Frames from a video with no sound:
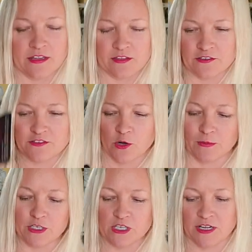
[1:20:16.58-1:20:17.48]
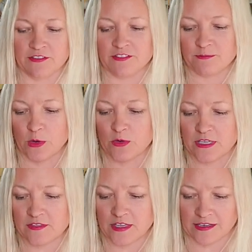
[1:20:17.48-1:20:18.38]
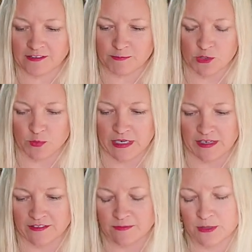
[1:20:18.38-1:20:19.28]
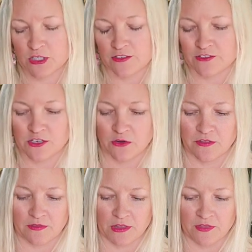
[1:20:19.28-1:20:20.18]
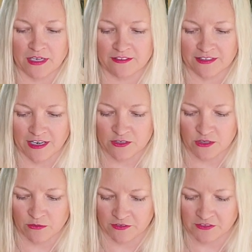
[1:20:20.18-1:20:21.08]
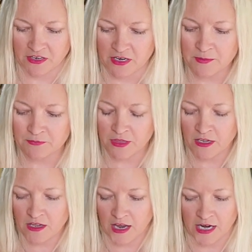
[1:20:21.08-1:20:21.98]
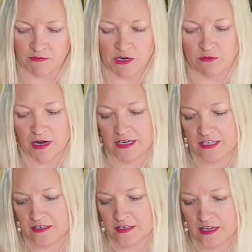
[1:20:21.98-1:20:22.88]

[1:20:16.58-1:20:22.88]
There's so much unspoken things between us, but just know that the things that I don't say, I regret it.